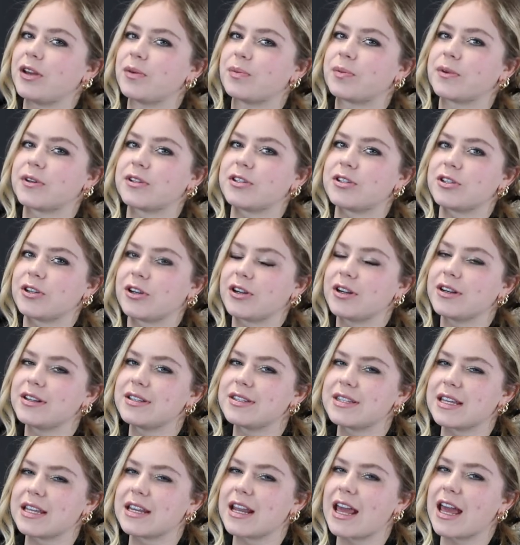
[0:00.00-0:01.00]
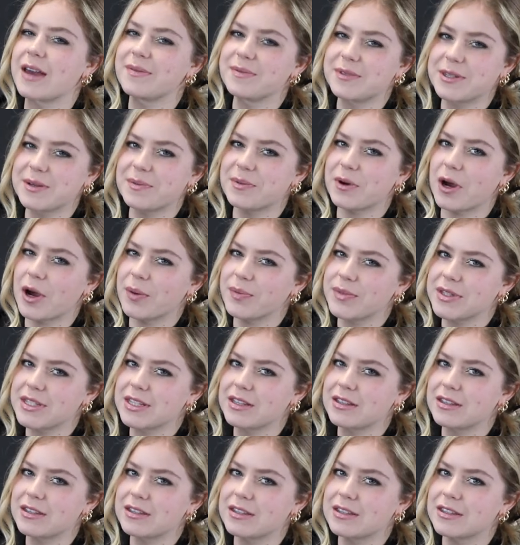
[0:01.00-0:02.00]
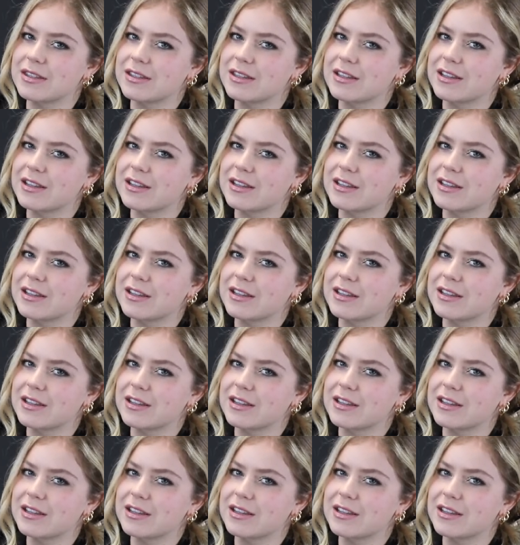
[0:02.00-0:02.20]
brochures and empty promises?